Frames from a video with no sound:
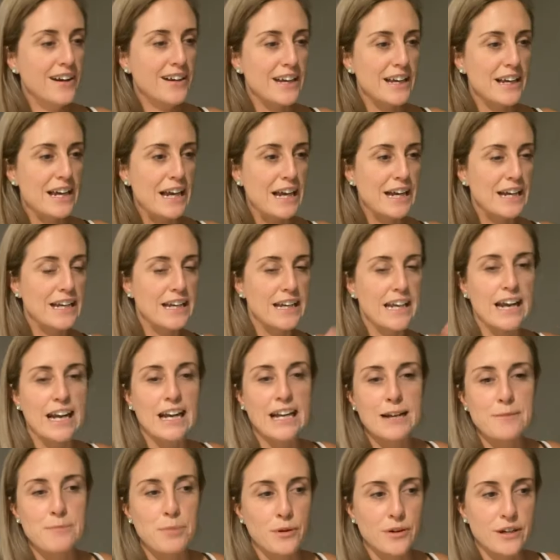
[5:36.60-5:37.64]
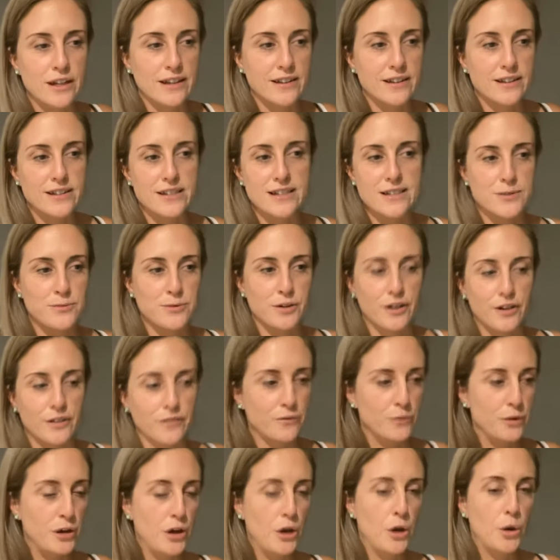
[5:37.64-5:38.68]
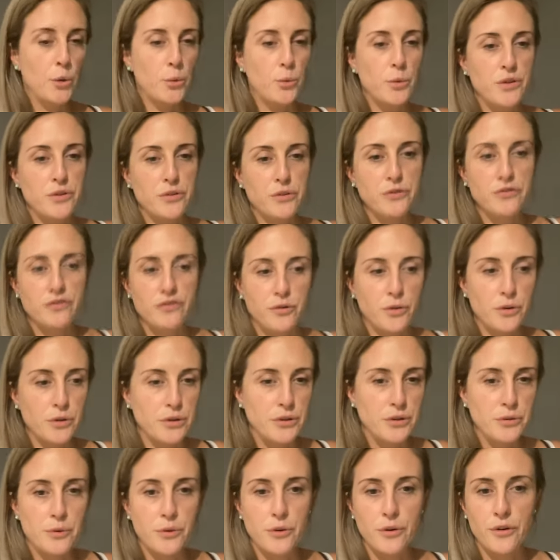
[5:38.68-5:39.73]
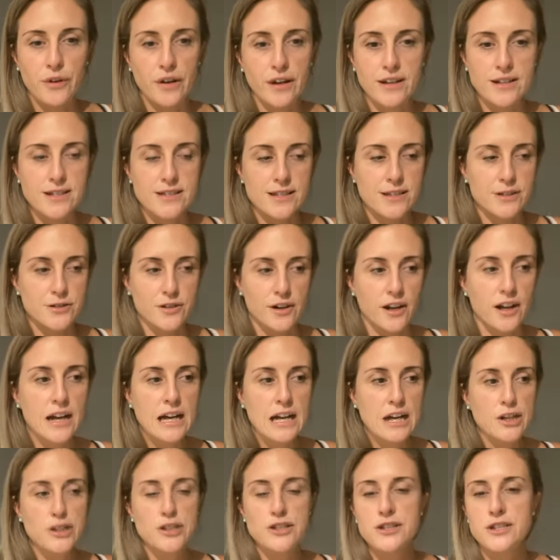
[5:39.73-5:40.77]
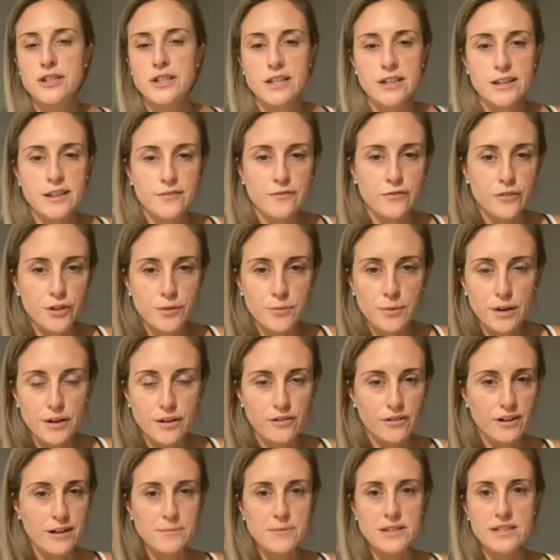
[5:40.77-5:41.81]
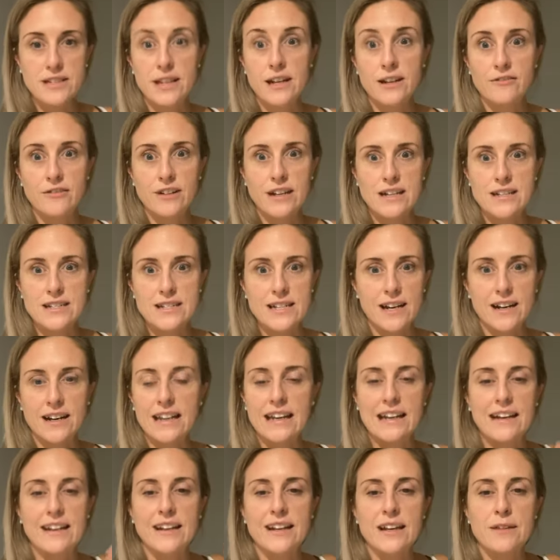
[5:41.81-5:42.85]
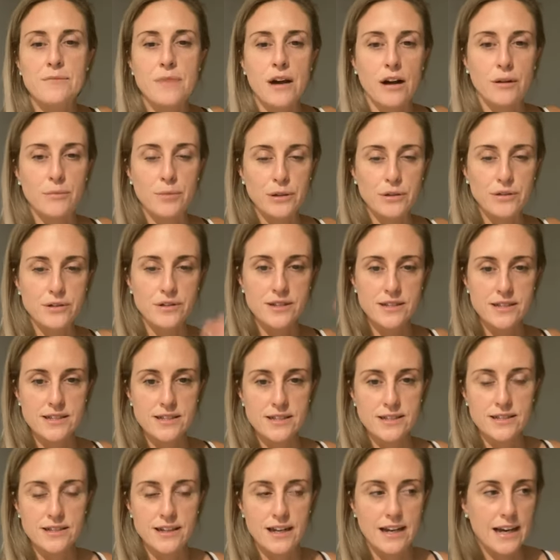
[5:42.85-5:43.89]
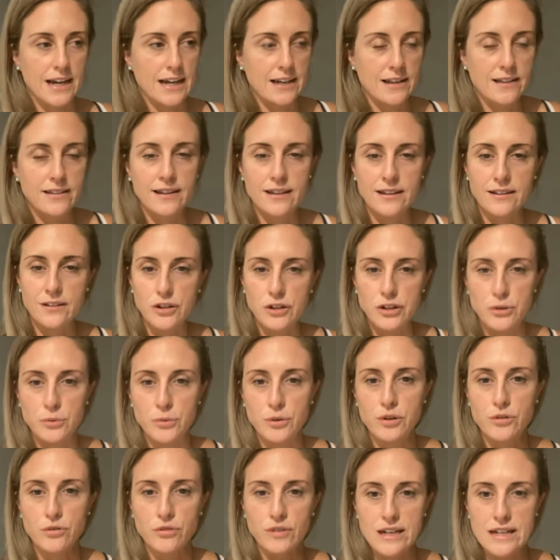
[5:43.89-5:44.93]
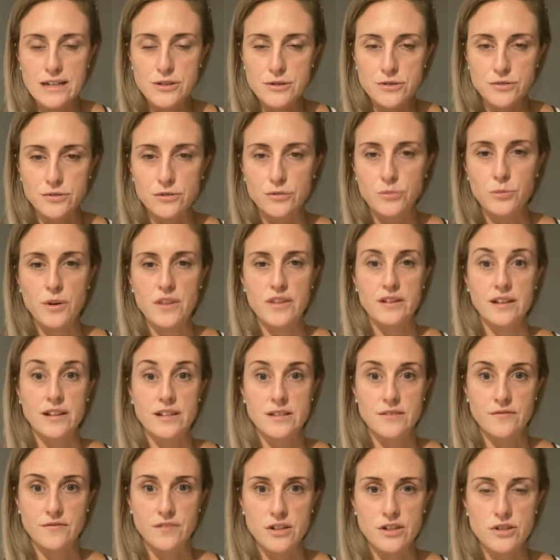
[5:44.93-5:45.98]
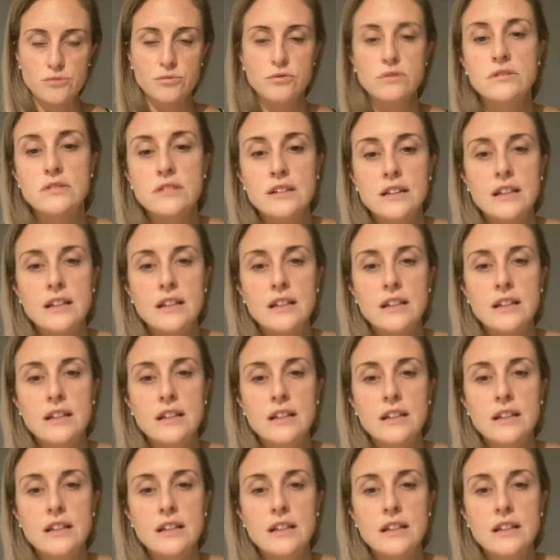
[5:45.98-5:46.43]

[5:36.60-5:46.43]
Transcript: anybody that is working with you, for you, or et cetera, just get the verbal agreement, get it written down in an email, because anything that you agree to with an individual